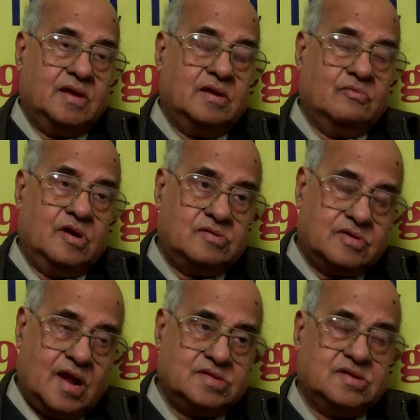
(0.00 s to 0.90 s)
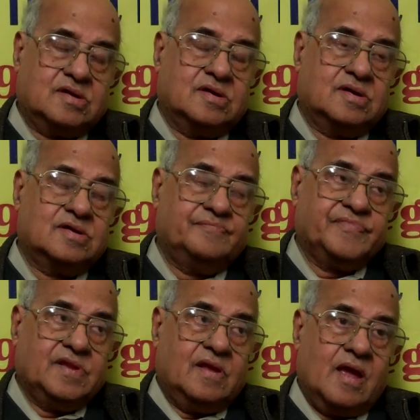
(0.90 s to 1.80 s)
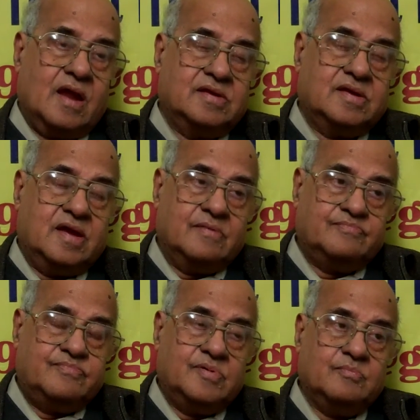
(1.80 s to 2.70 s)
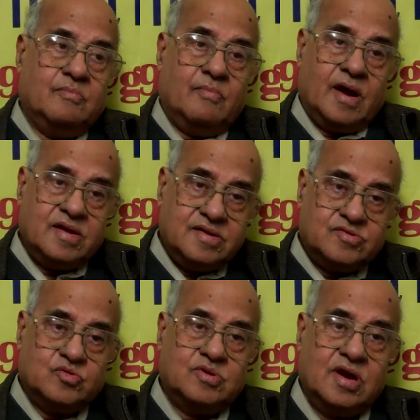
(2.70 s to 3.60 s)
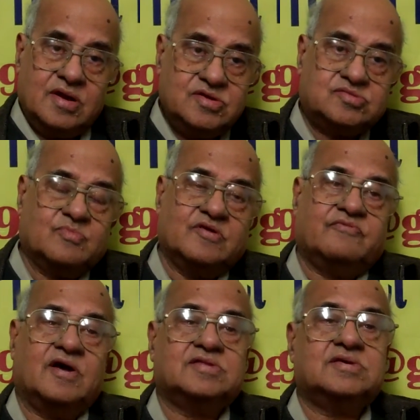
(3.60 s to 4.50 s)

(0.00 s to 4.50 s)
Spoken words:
He went to Rajakar and he gave money to release my father.